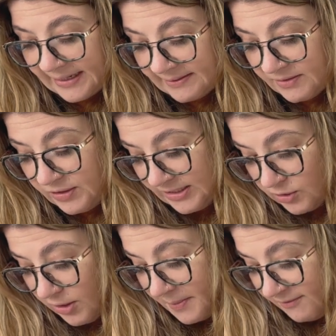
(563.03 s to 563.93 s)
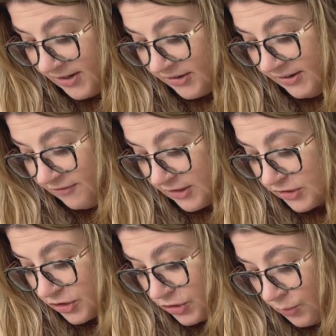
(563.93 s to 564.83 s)
these are my very
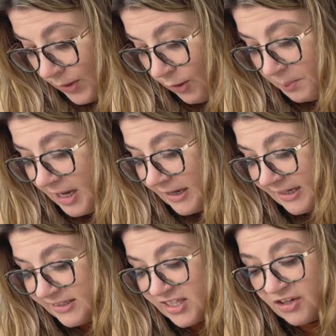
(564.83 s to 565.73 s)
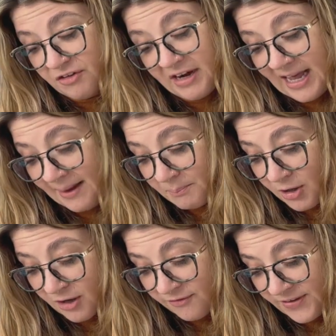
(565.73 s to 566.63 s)
first 2 welt pockets. They're not
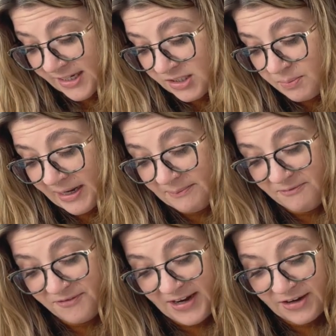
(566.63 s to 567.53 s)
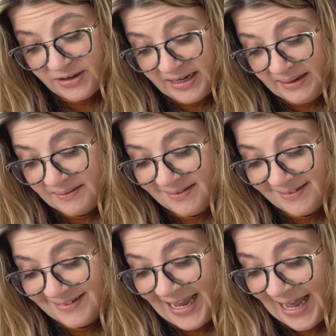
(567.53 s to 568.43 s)
perfect, but I'm very
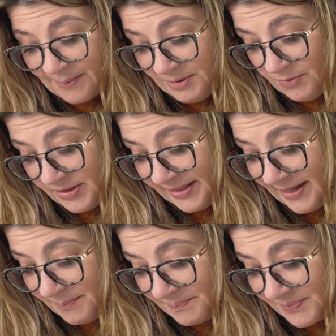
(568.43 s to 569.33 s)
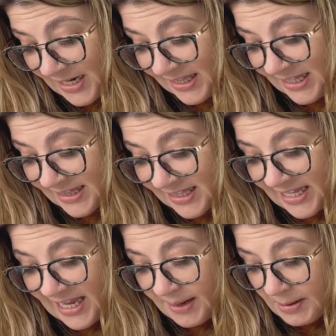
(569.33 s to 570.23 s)
happy with them. I think that they
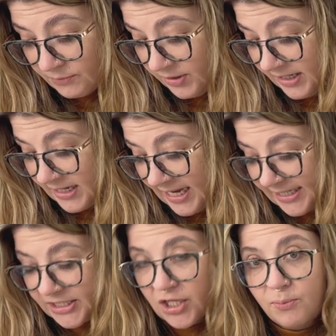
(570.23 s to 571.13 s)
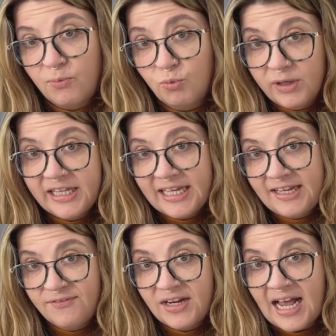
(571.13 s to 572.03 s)
came out really nice. They're really
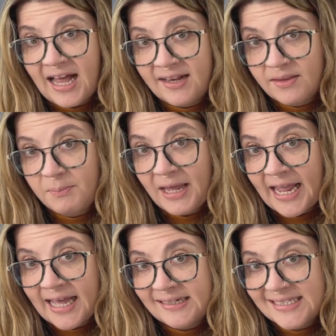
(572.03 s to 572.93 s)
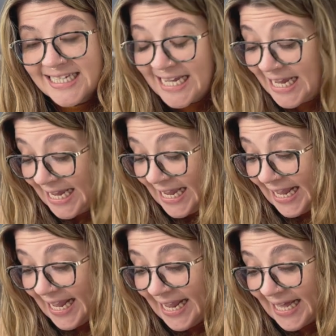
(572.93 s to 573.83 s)
even on the pant.
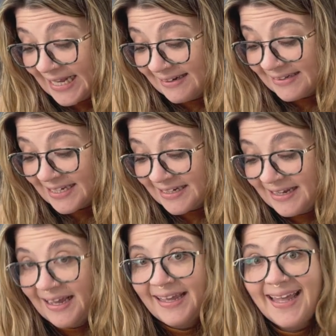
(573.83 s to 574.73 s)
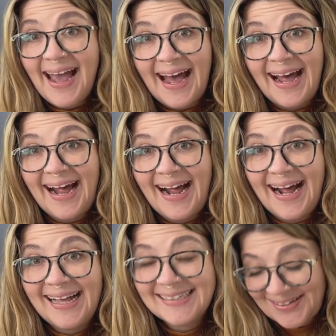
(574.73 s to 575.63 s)
And yeah,
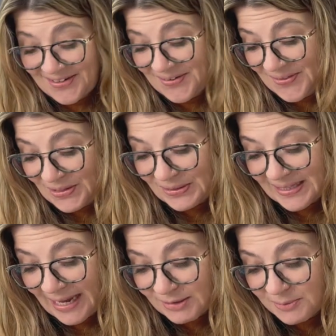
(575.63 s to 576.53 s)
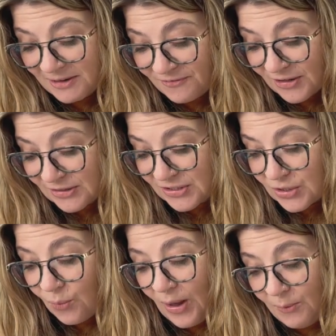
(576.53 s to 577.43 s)
so that was my first
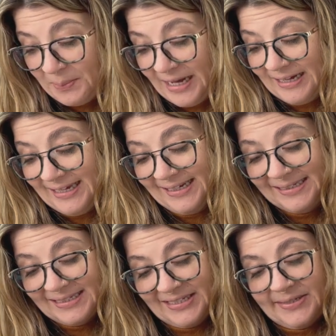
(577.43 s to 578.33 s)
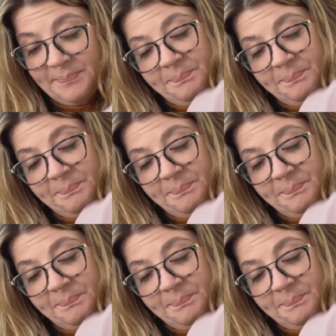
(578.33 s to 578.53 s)
welt pockets.